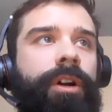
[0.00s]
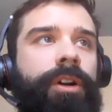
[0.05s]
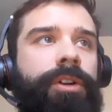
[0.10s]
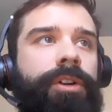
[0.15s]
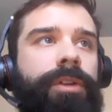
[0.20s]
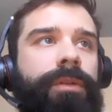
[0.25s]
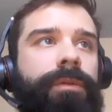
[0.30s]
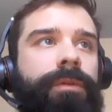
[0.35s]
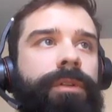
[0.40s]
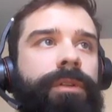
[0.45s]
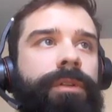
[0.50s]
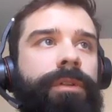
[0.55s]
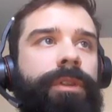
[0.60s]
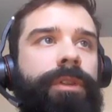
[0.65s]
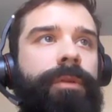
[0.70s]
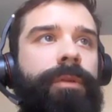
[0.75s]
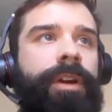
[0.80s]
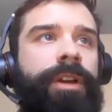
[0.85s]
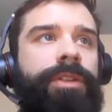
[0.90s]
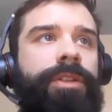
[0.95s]
Our different
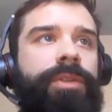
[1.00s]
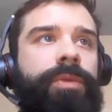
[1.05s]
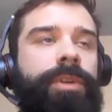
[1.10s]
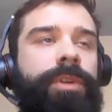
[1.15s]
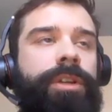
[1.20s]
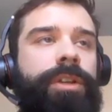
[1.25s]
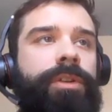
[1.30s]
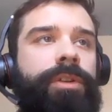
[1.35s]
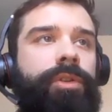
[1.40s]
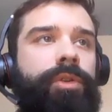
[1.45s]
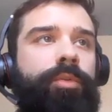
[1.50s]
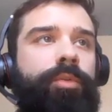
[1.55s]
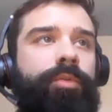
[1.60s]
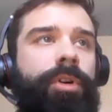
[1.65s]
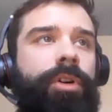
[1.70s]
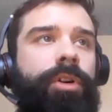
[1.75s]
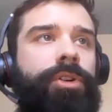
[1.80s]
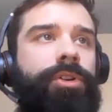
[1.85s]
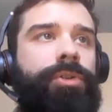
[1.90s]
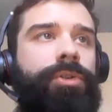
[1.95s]
threads, we can do
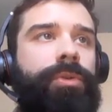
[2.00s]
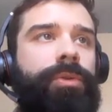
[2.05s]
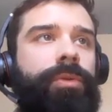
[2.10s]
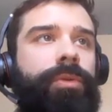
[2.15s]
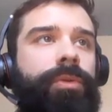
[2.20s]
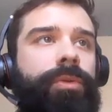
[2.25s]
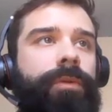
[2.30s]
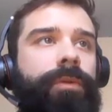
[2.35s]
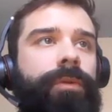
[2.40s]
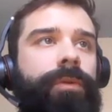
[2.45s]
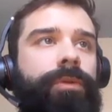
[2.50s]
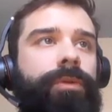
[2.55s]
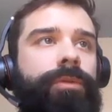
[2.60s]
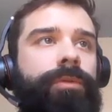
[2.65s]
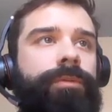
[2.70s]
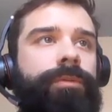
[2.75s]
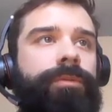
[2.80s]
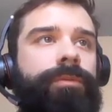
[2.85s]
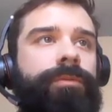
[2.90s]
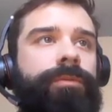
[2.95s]
partial or full.
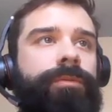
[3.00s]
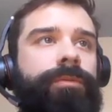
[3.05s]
